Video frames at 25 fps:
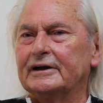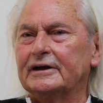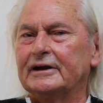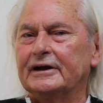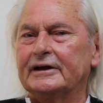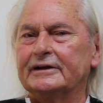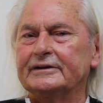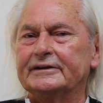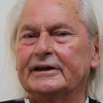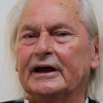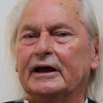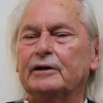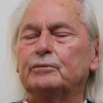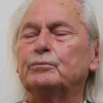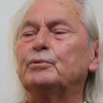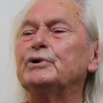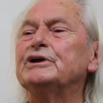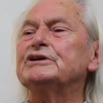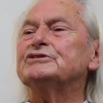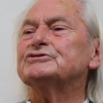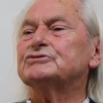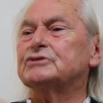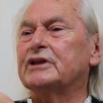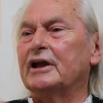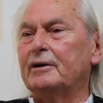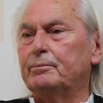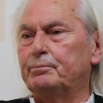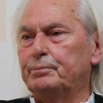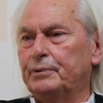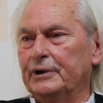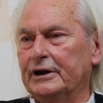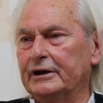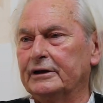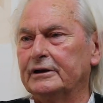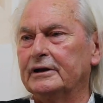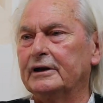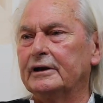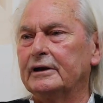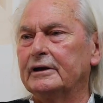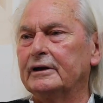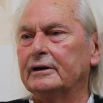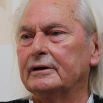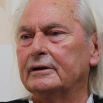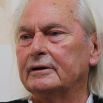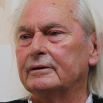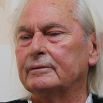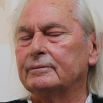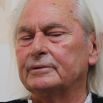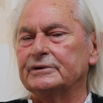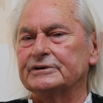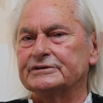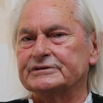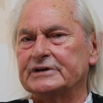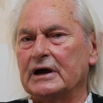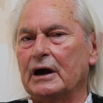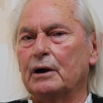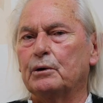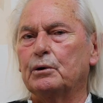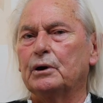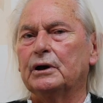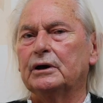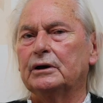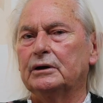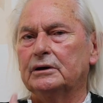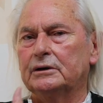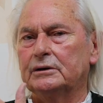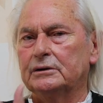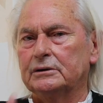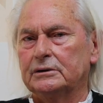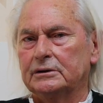And then we step in with our